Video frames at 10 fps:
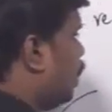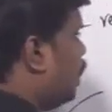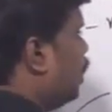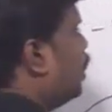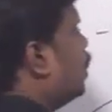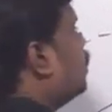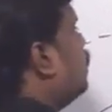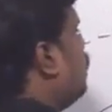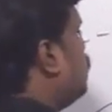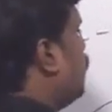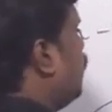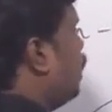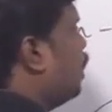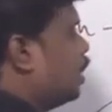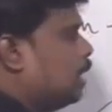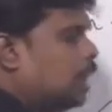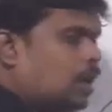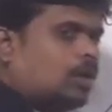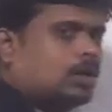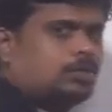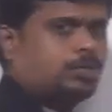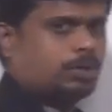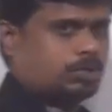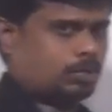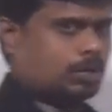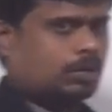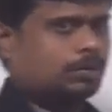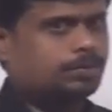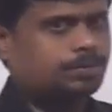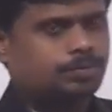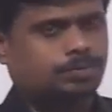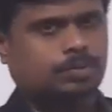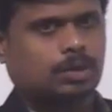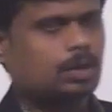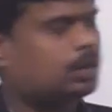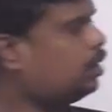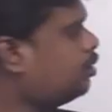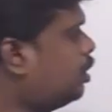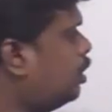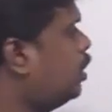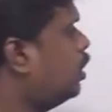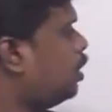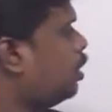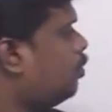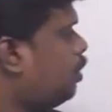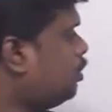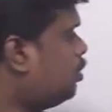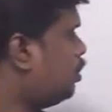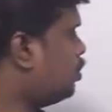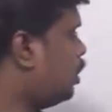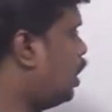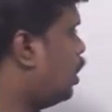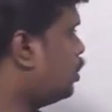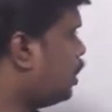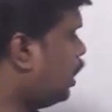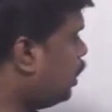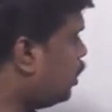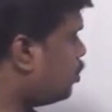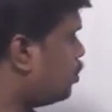only, there is a deadlock is possible. Reason? Once this thread